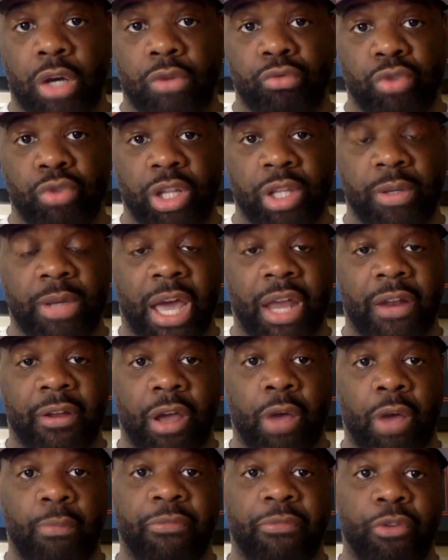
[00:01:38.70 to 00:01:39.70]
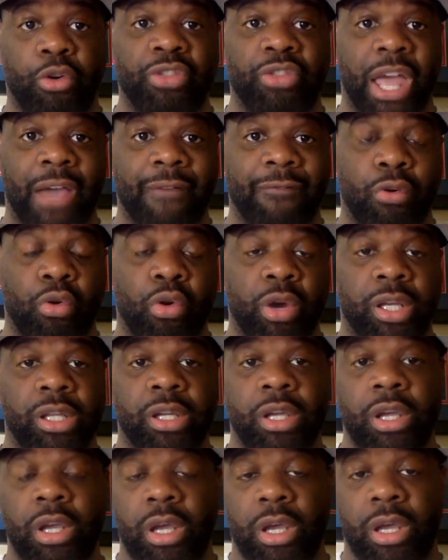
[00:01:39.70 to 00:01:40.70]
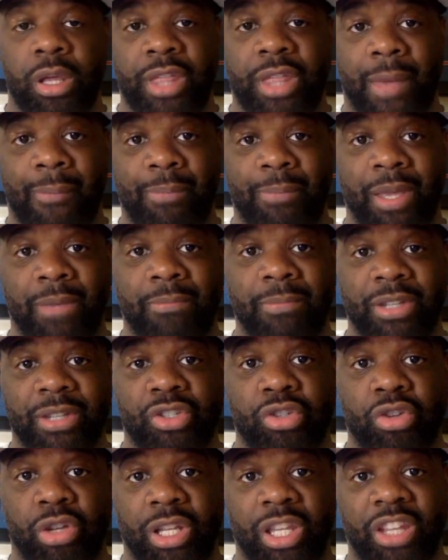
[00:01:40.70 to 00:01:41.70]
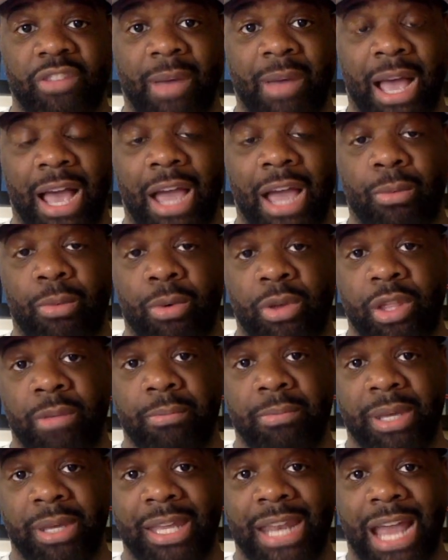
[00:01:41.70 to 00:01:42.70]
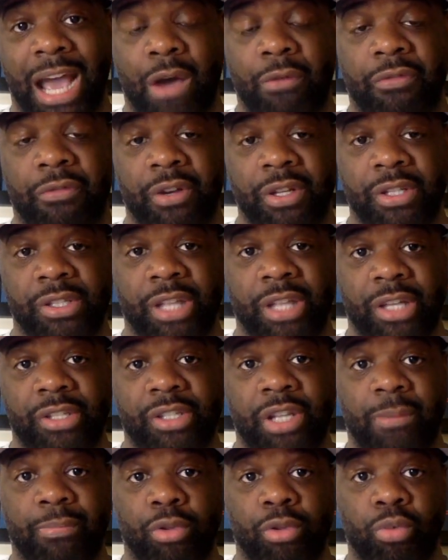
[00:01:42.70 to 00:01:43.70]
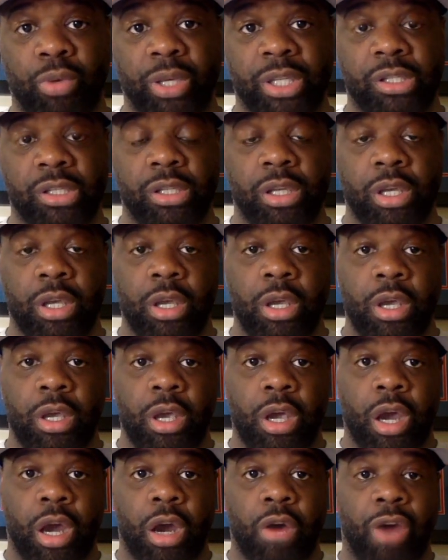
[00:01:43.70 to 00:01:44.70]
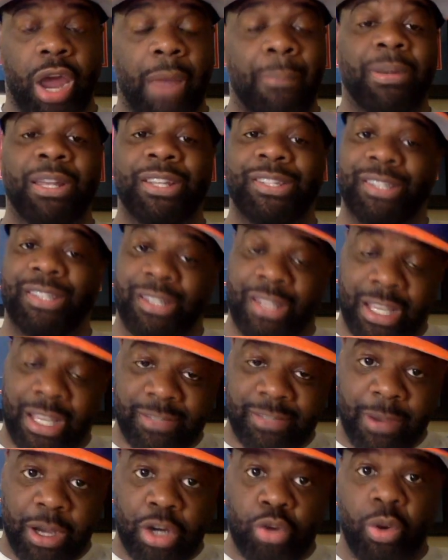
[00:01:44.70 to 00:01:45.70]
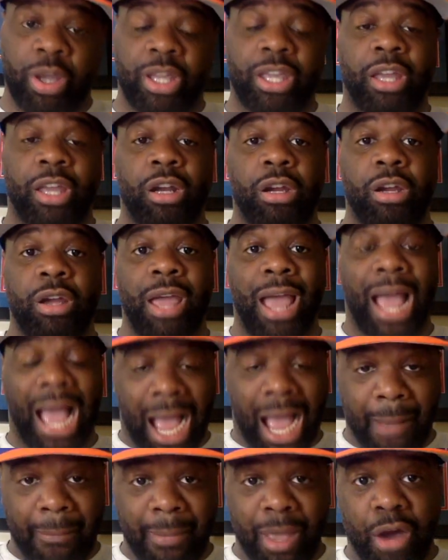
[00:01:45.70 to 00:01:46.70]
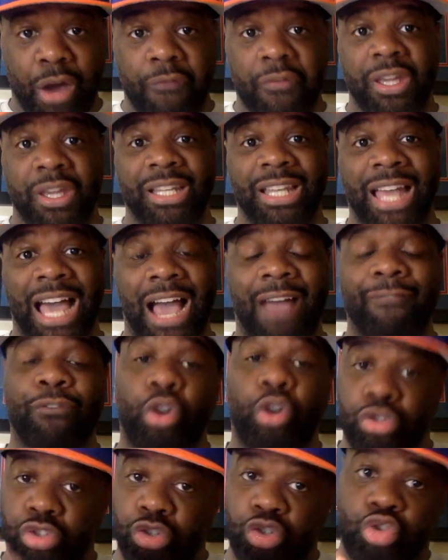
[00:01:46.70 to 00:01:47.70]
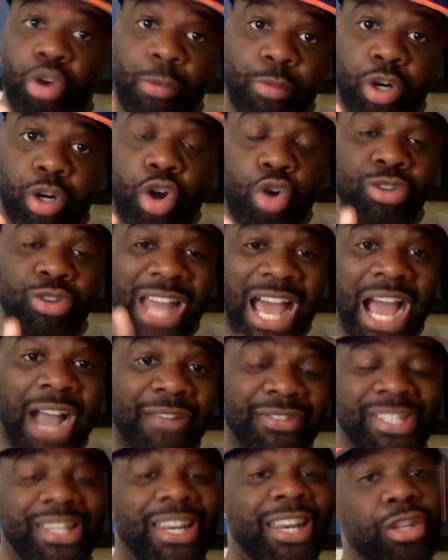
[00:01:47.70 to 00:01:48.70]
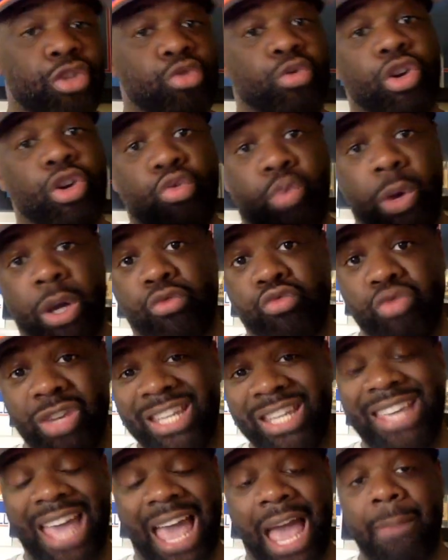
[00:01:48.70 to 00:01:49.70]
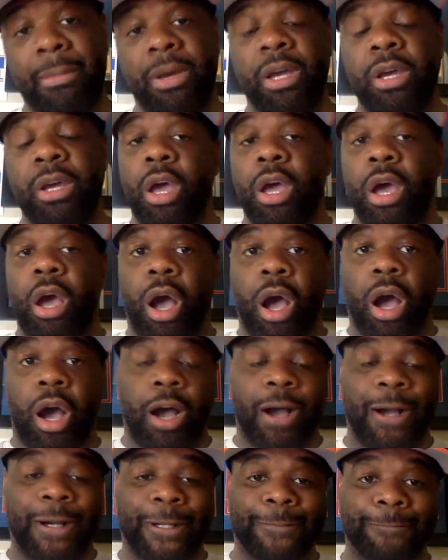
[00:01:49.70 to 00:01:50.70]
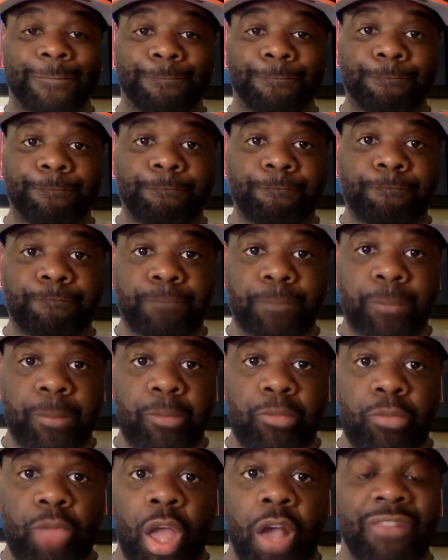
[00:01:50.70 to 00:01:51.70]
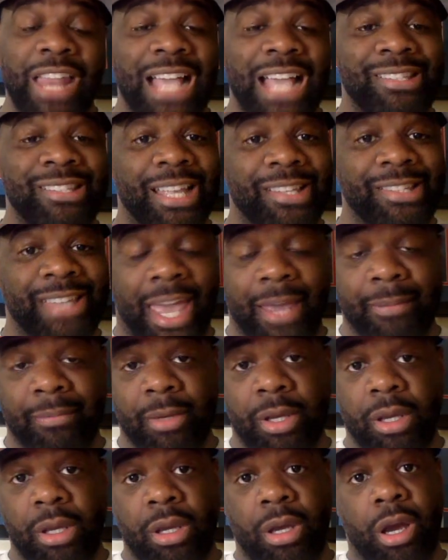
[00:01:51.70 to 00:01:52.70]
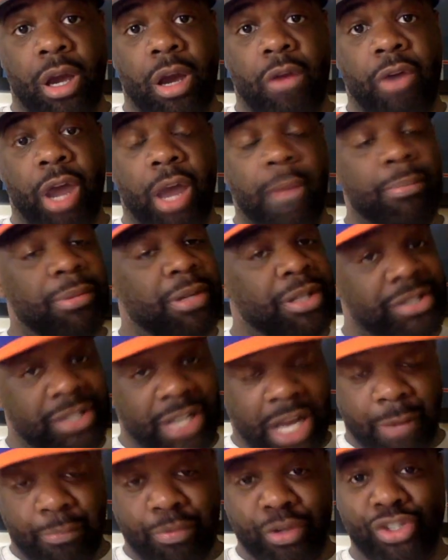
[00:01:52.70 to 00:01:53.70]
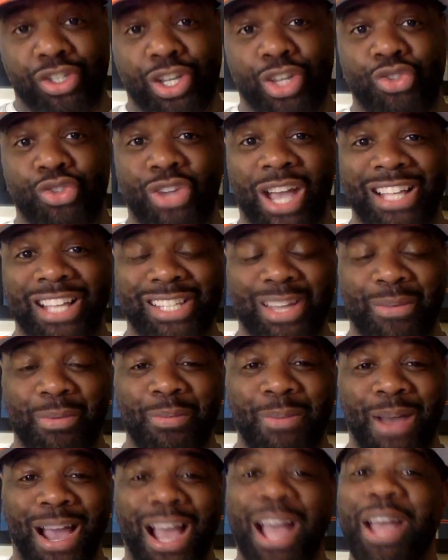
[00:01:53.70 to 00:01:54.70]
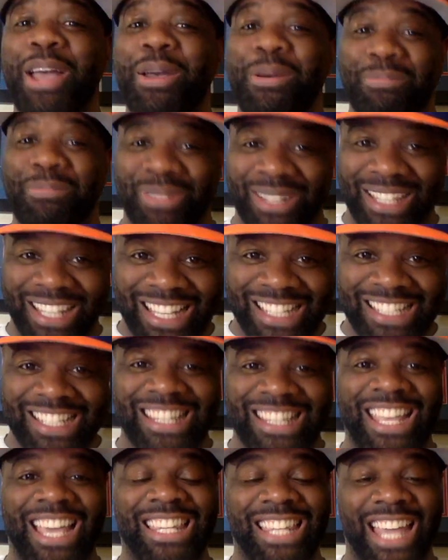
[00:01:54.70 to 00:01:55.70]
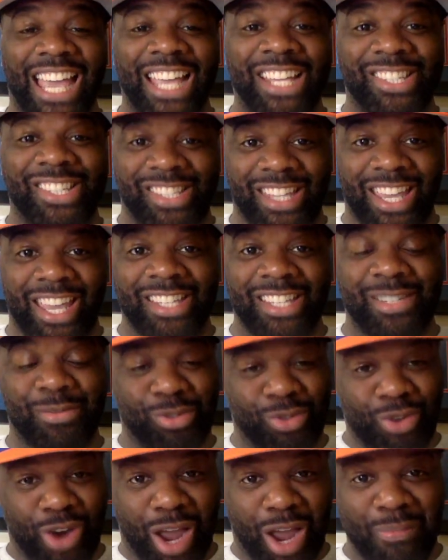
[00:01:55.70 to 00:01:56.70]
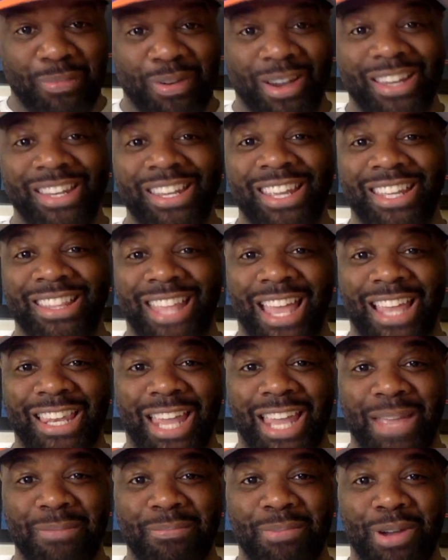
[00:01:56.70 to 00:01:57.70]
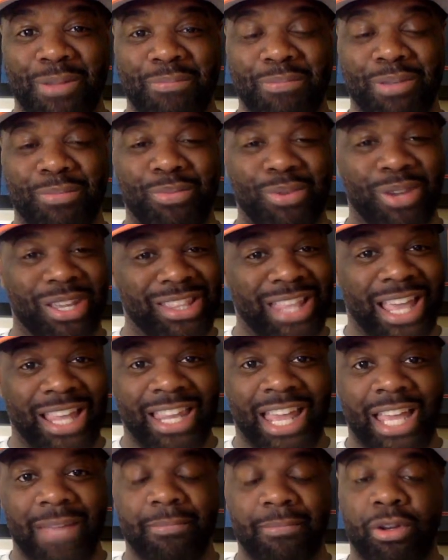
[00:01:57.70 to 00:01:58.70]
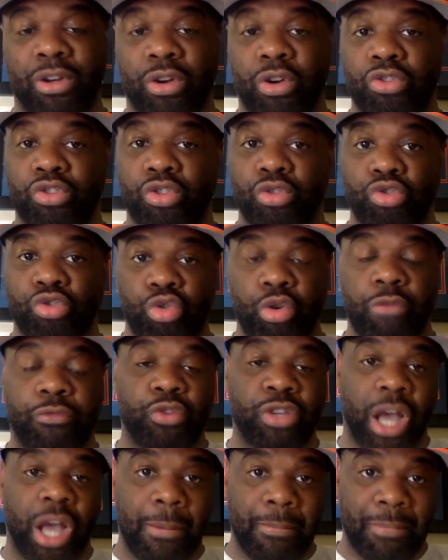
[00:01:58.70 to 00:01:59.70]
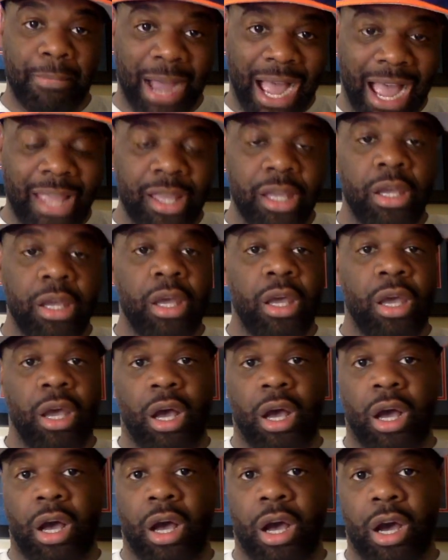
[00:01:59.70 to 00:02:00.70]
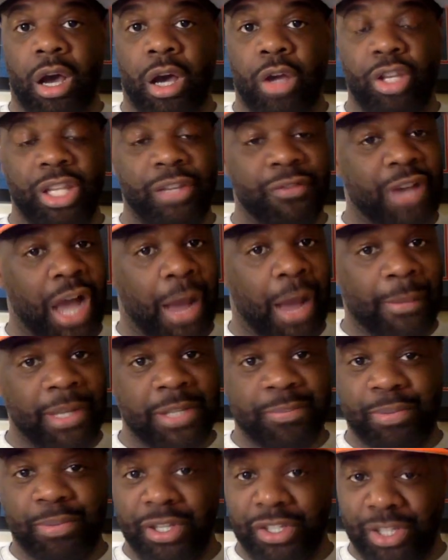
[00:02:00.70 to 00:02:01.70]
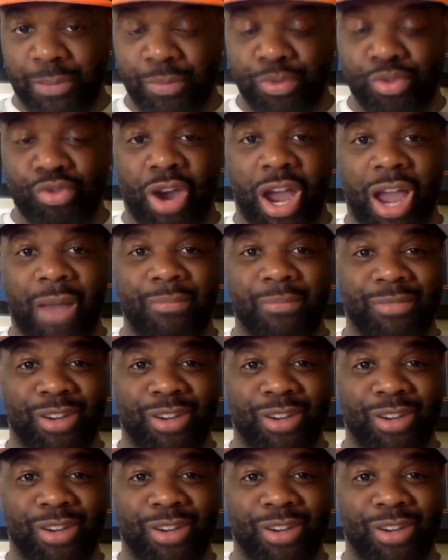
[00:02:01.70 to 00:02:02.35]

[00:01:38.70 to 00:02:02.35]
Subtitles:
Really kind of help fill that void that Big Mitch is going to leave behind with him being out for these next couple of weeks. All right, but listen, that's my quick hitter. I'm LV Live. Also, too, I'm going to go live today to do a quick recap of last night's game. All right, but listen, I appreciate you guys coming by. Please hit that like, share, subscribe button. Hit that like button, people. Hit that like button. Also, too, if you come by, leave comments, please subscribe.